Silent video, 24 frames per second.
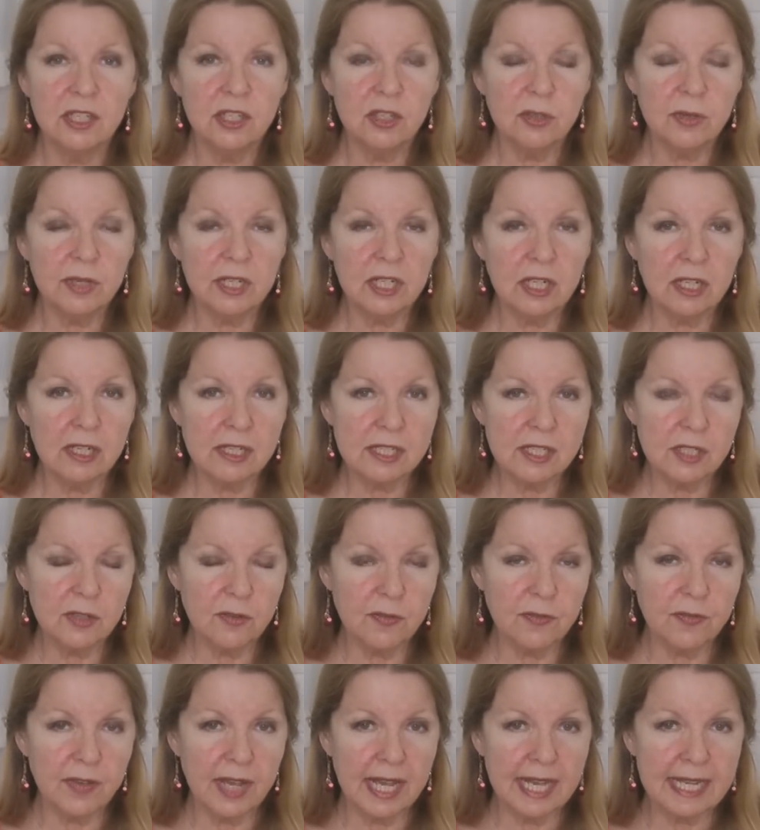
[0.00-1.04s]
You can
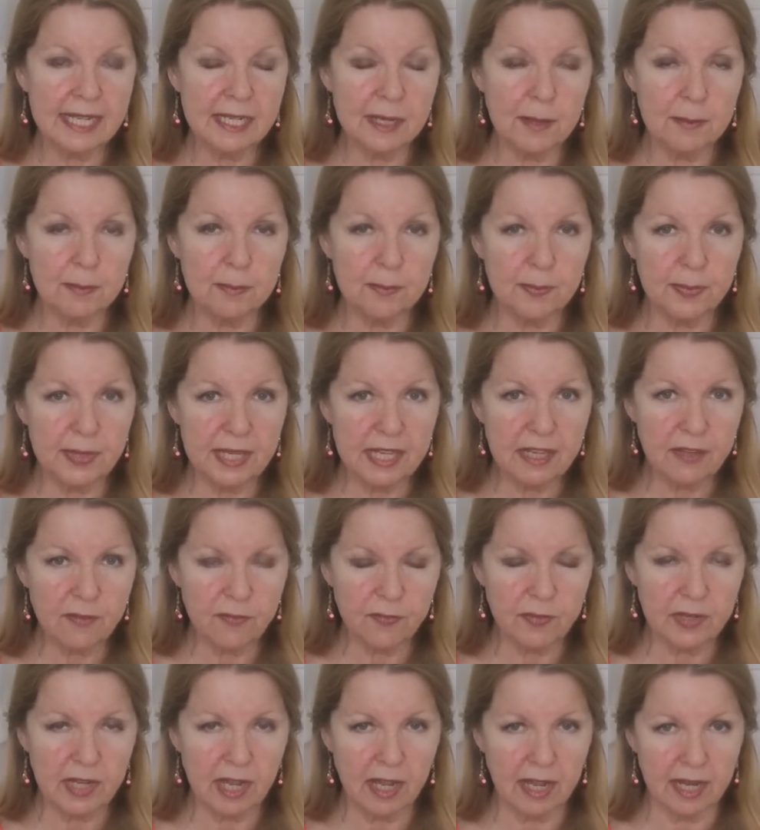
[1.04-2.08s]
also find
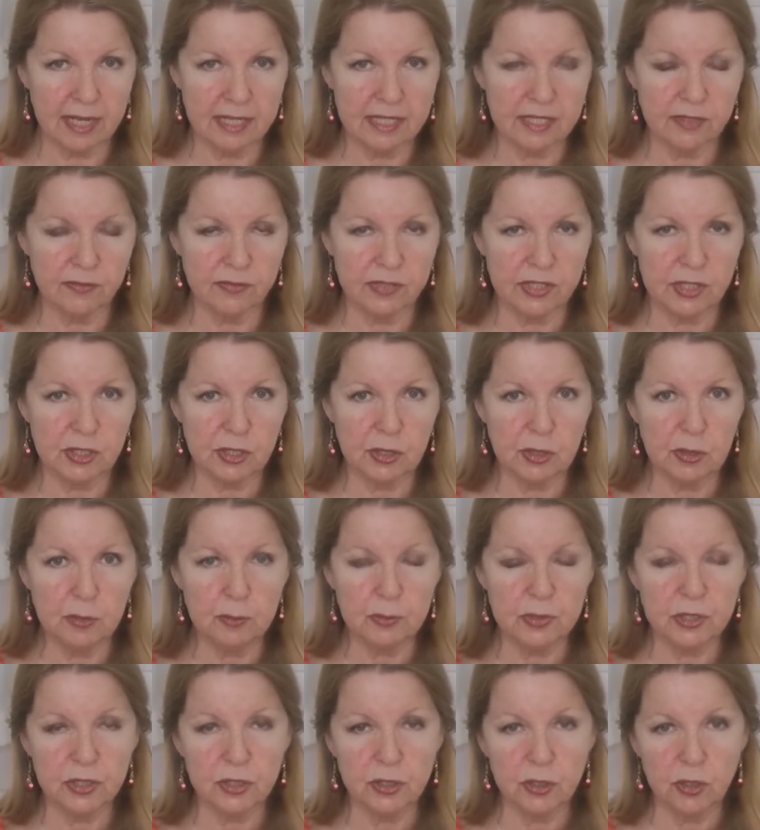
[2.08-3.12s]
beef kinds of
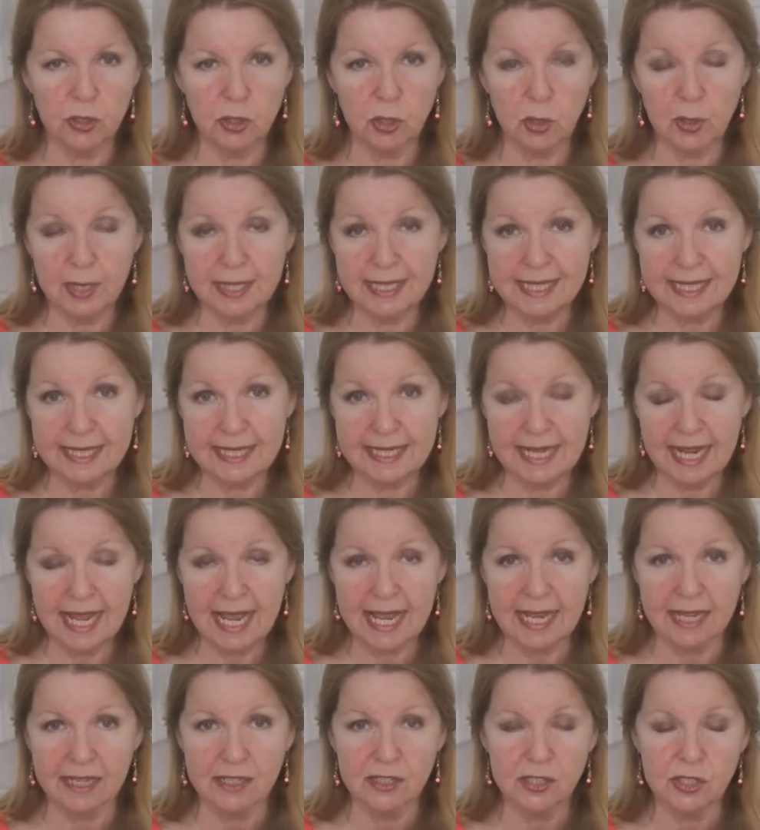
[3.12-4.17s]
soup, sirloin
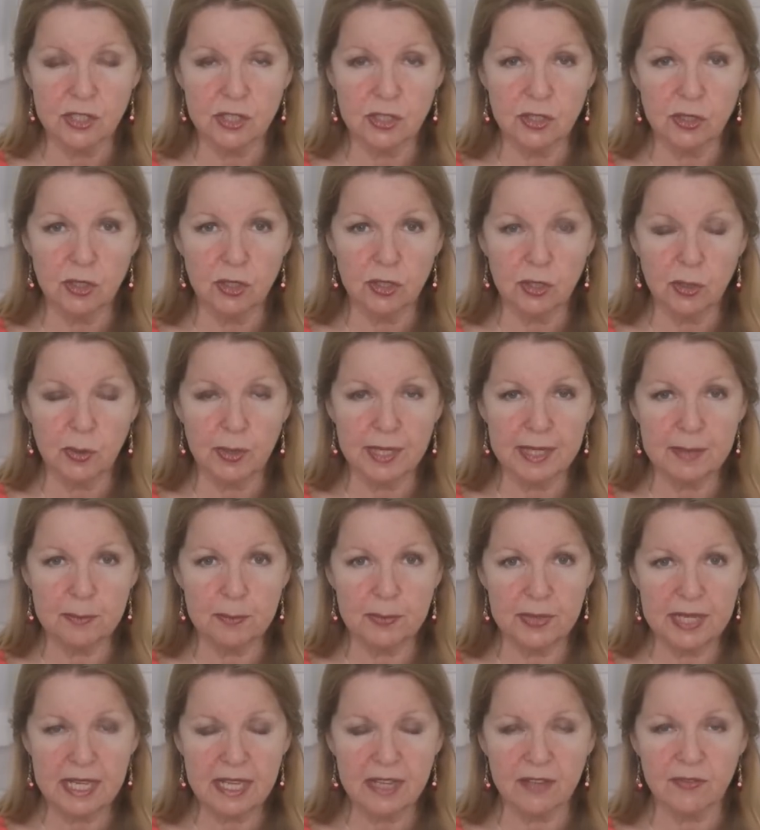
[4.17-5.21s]
steak,
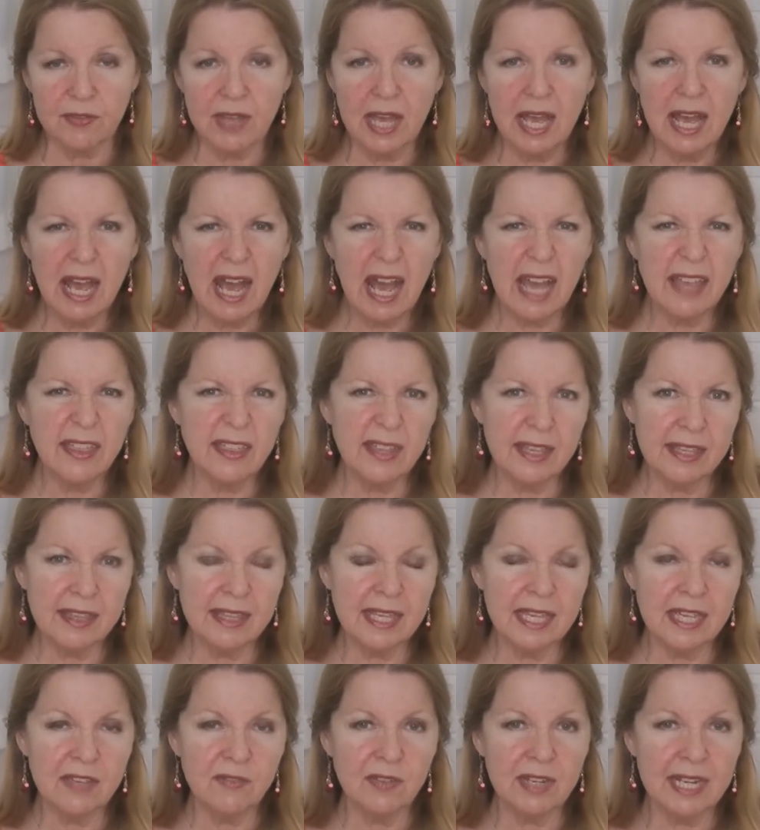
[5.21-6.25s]
sirloin beef. I
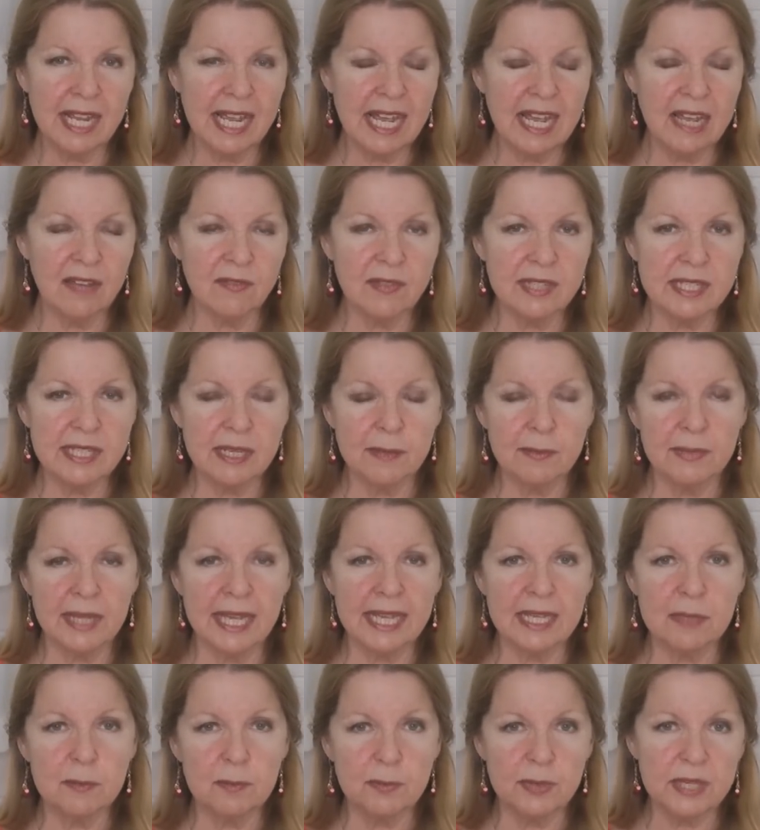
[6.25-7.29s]
think they even have some
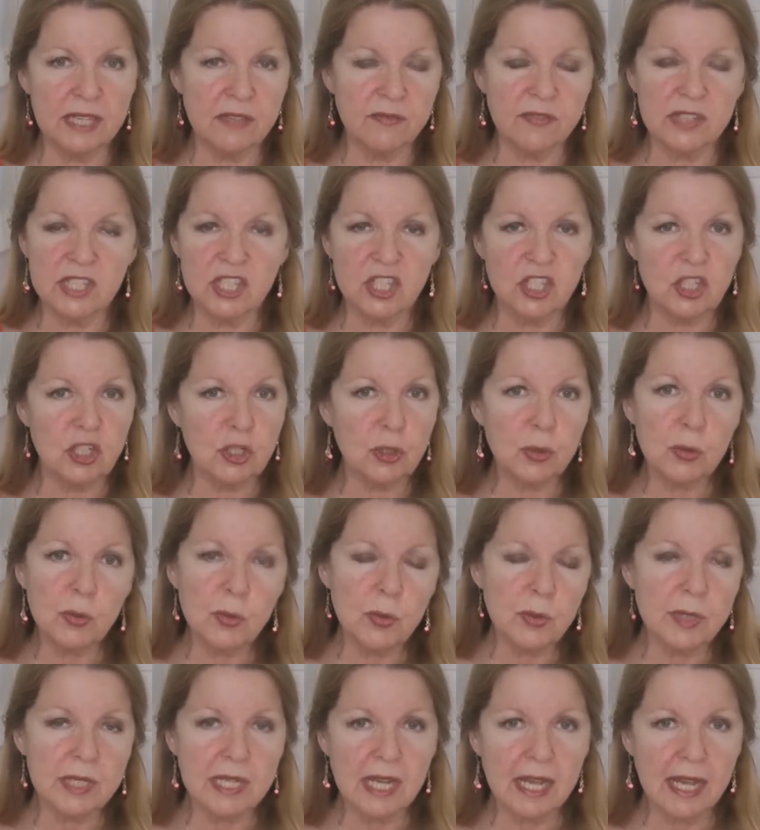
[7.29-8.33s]
like beef stew
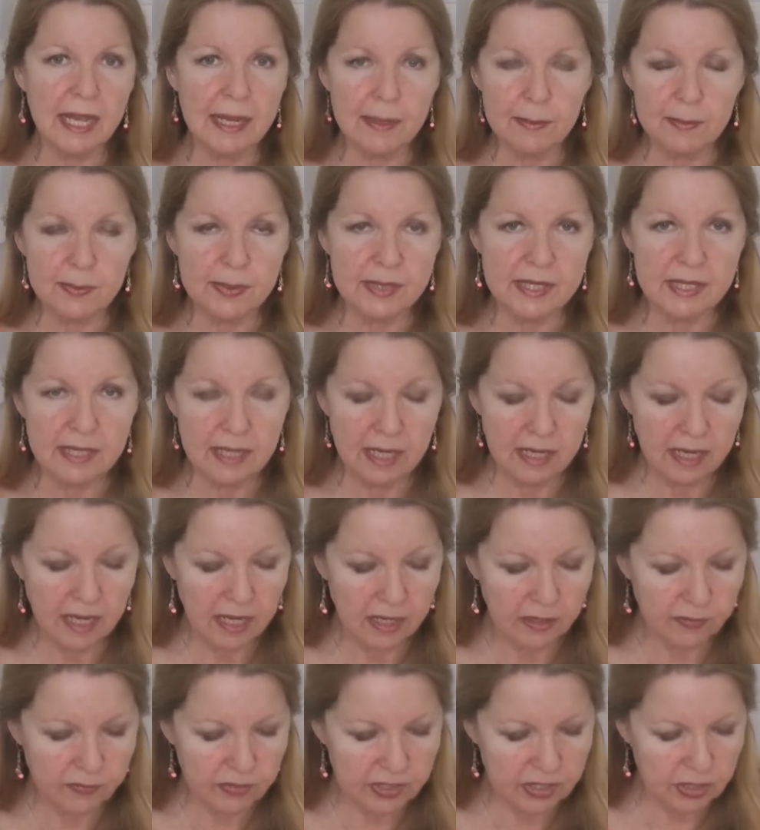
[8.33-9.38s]
types
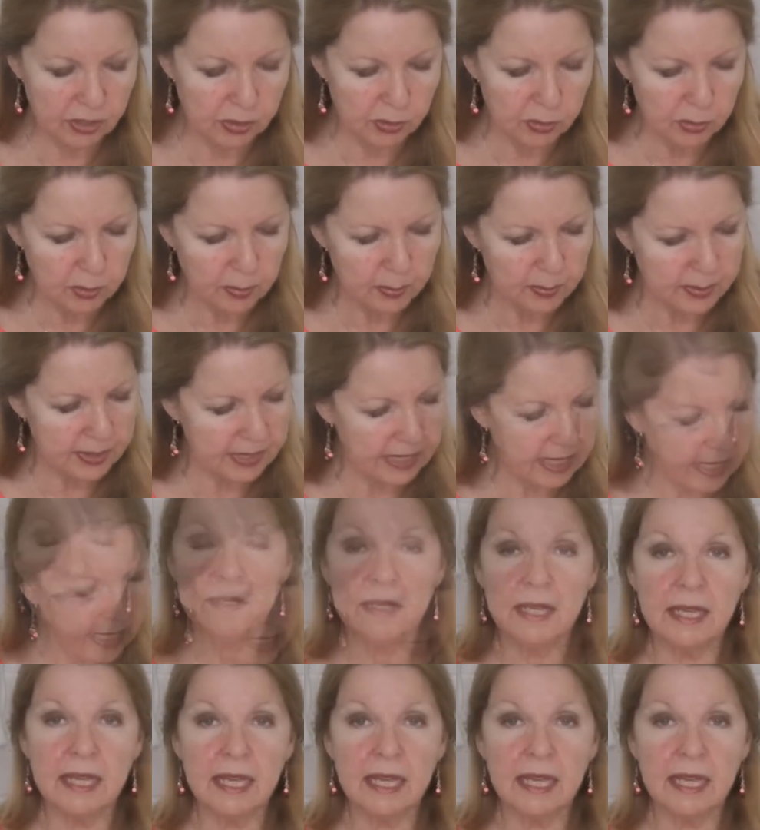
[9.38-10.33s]
of soups.